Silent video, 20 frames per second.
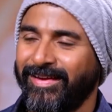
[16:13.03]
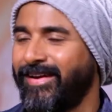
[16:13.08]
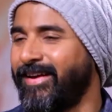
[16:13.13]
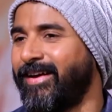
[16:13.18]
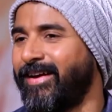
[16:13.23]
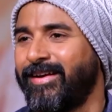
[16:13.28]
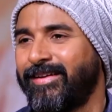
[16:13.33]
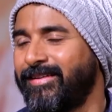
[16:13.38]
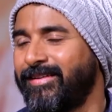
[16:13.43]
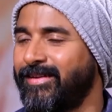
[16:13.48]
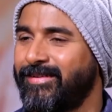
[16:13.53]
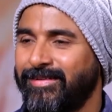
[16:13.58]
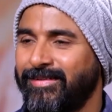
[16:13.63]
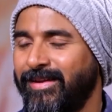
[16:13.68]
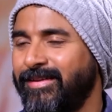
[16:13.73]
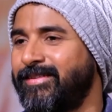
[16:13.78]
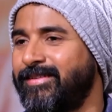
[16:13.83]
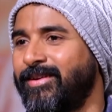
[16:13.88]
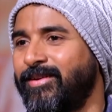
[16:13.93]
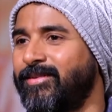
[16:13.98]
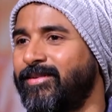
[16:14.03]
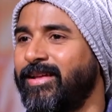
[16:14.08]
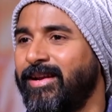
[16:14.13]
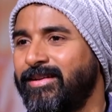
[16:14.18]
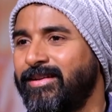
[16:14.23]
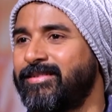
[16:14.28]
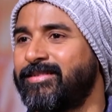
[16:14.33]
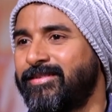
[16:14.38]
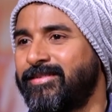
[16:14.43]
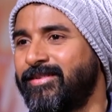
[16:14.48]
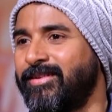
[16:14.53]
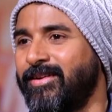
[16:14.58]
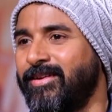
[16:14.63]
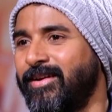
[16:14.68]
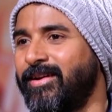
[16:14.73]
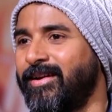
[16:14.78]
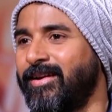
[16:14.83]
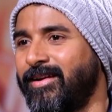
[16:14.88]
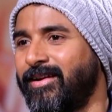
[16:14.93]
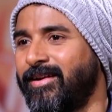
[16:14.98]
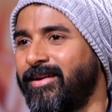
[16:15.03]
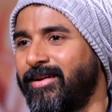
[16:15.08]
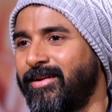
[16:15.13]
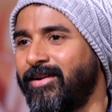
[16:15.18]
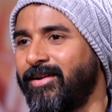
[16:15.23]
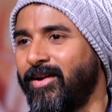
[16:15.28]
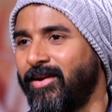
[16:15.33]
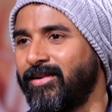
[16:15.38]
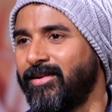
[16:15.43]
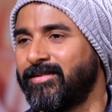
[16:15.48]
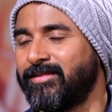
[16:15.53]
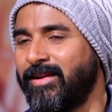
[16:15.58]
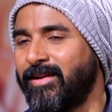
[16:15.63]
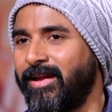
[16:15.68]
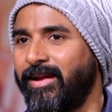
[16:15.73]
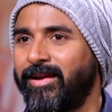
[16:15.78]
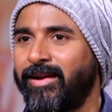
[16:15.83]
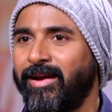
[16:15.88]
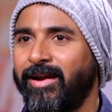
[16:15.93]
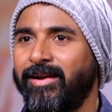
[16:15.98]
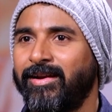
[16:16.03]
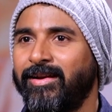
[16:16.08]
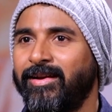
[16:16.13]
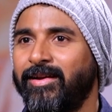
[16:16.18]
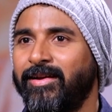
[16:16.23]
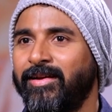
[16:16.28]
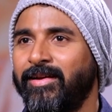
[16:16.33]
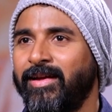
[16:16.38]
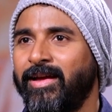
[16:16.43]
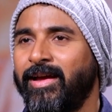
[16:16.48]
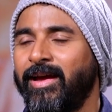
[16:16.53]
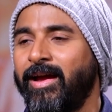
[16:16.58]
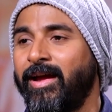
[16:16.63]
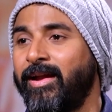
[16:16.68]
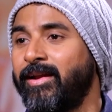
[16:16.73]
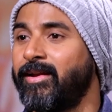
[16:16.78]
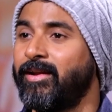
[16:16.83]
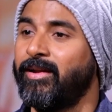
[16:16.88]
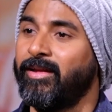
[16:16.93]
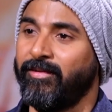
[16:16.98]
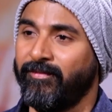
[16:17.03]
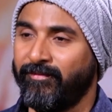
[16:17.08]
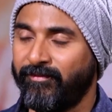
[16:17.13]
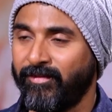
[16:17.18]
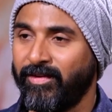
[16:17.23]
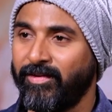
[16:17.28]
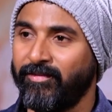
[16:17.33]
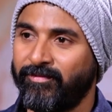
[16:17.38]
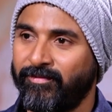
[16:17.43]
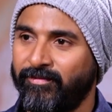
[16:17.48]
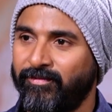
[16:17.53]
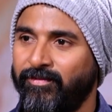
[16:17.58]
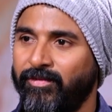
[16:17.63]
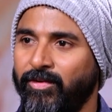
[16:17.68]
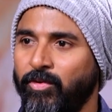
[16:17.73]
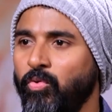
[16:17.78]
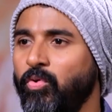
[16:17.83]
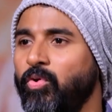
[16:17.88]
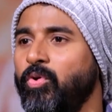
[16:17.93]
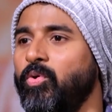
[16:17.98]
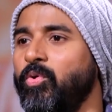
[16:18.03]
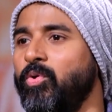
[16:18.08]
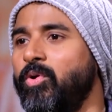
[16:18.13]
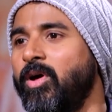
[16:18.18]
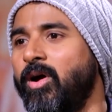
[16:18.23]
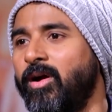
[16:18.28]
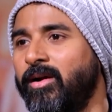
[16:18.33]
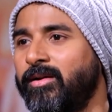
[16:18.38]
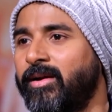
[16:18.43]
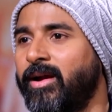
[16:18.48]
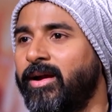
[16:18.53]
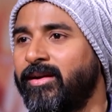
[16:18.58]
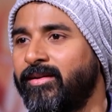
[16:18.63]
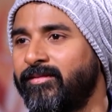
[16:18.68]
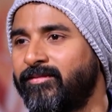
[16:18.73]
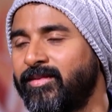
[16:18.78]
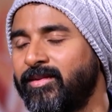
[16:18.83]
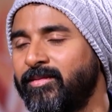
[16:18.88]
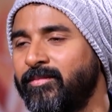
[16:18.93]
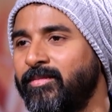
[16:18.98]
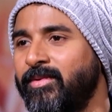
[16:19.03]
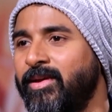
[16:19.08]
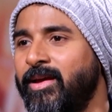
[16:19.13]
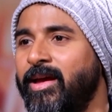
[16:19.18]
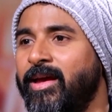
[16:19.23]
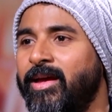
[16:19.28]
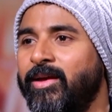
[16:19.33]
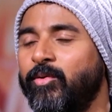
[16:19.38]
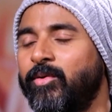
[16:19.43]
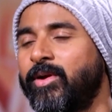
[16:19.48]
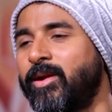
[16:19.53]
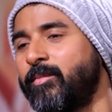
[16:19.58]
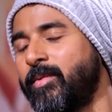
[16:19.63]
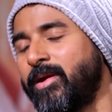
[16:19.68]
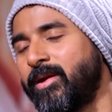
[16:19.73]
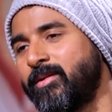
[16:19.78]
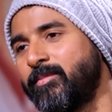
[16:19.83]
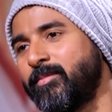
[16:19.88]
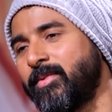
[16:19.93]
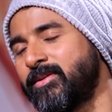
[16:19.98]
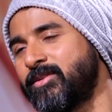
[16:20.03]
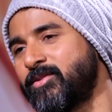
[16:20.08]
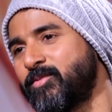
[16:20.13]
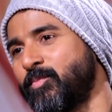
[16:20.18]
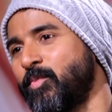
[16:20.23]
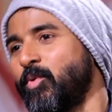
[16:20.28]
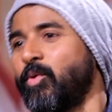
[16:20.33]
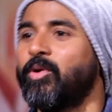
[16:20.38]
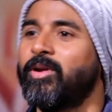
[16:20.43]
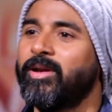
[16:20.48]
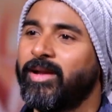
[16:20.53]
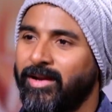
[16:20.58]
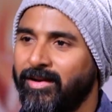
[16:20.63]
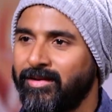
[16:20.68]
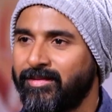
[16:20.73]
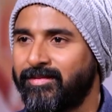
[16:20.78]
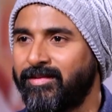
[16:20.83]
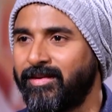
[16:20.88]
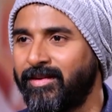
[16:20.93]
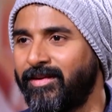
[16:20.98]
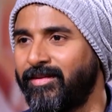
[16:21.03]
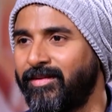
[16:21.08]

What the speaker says: Yeah, that is... Don is like, and if you do Don kind of film, you can make it much more realistic.